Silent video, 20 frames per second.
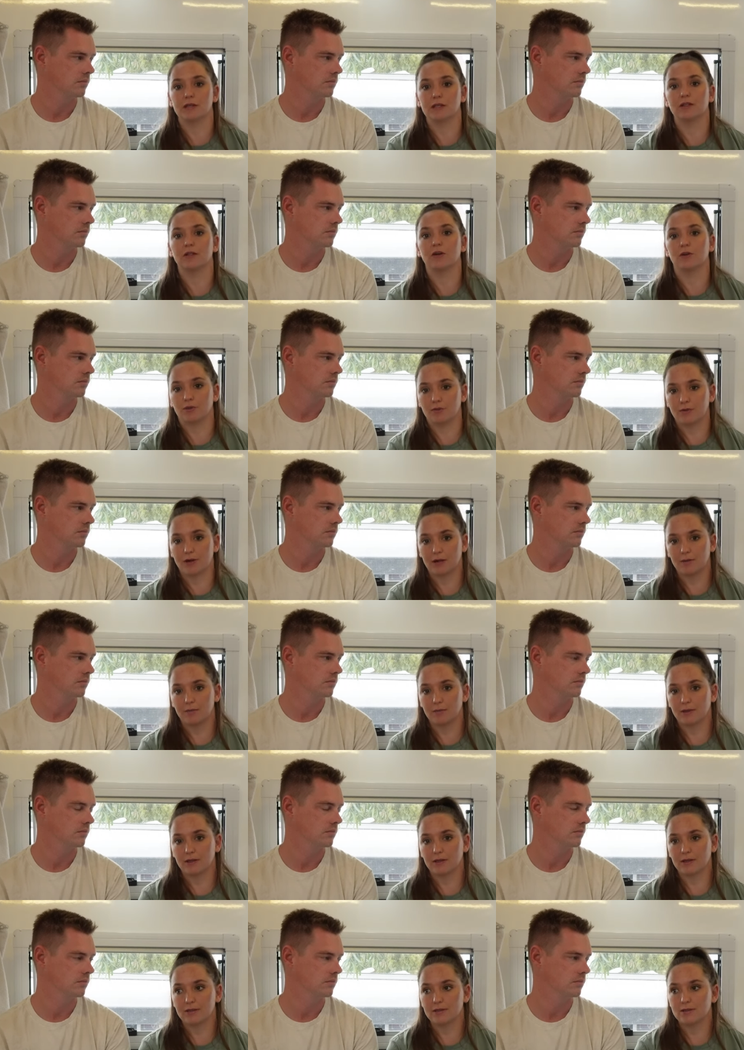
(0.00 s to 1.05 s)
Speaker 1: in the long
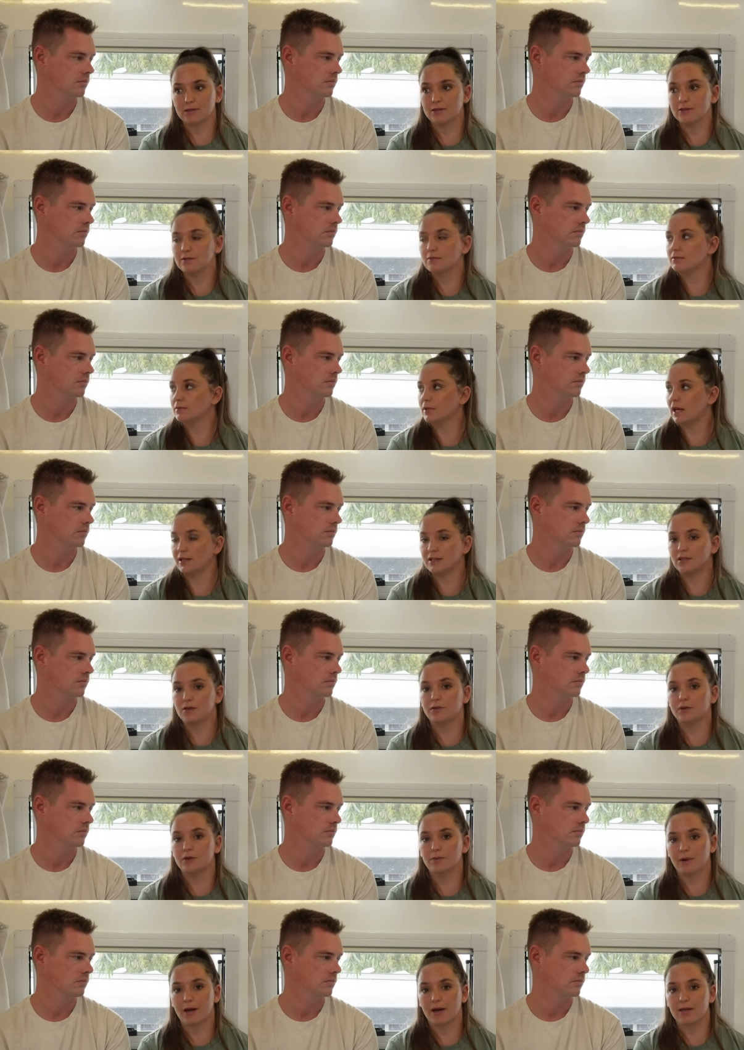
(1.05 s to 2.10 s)
run because like you
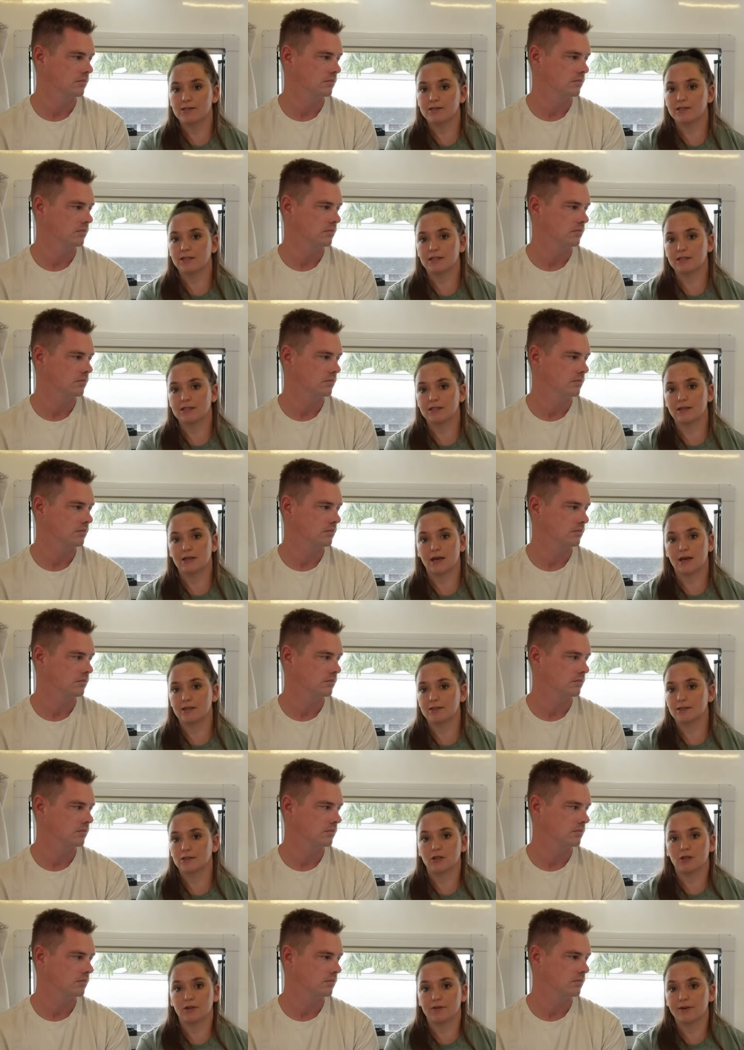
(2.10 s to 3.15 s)
don't want to buy a sixty
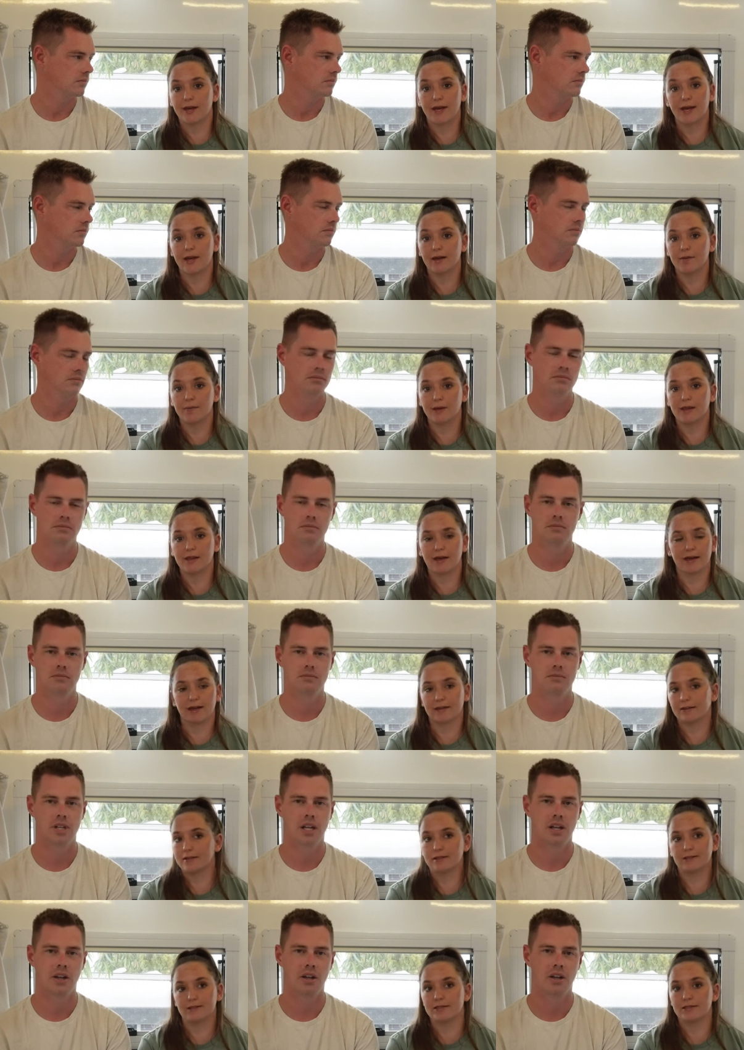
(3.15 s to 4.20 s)
thousand dollar van and be like
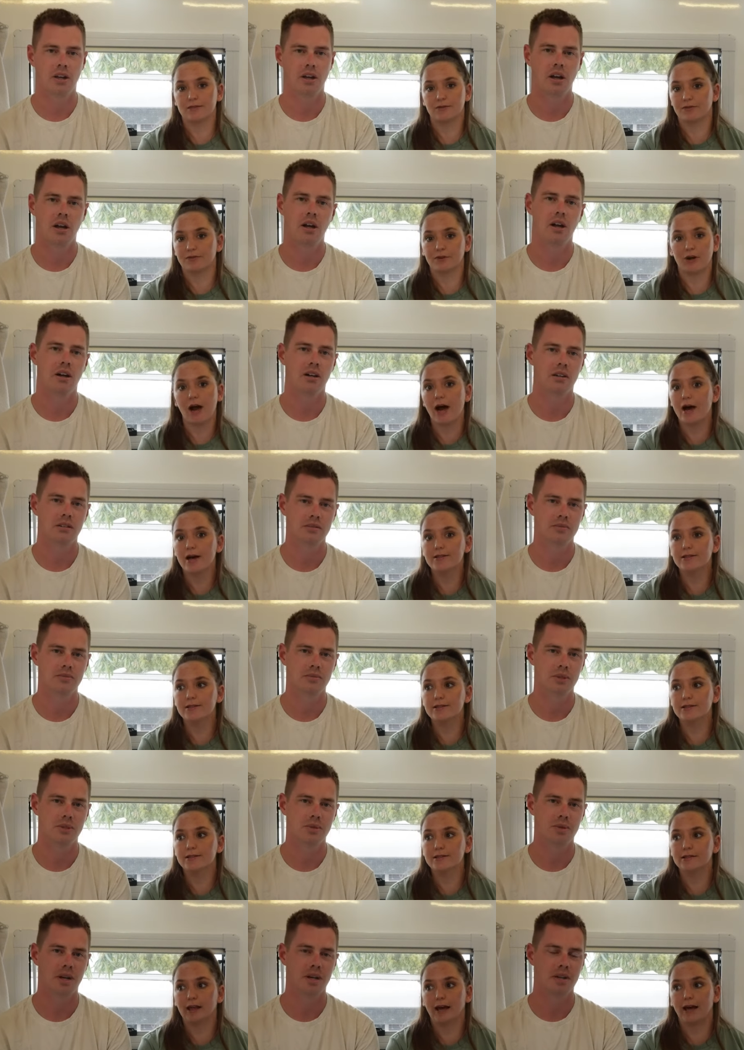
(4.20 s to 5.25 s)
this isn't oh, for us.
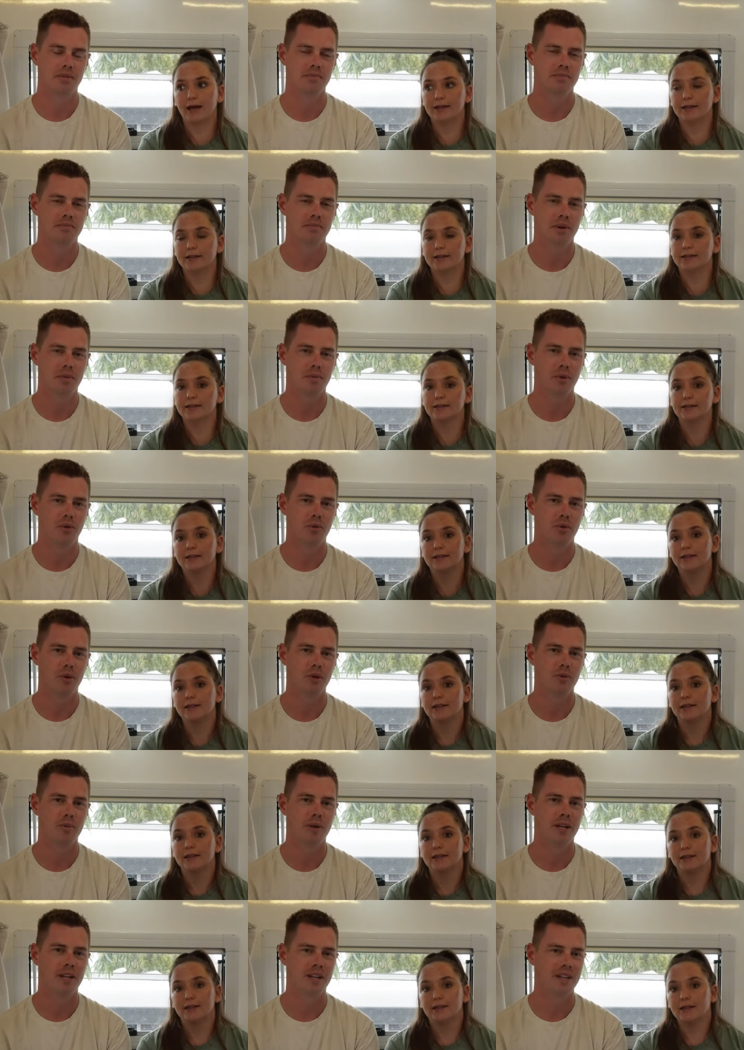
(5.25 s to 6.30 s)
Wish we like,
Speaker 2: had a bit more
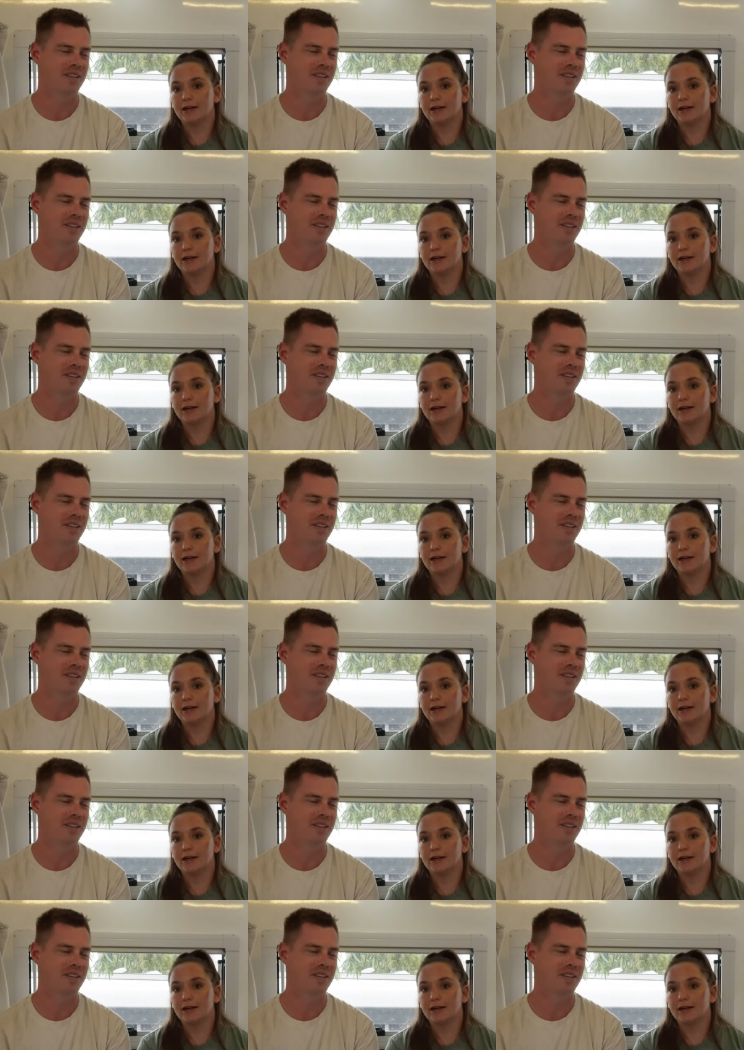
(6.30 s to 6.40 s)
room, eh?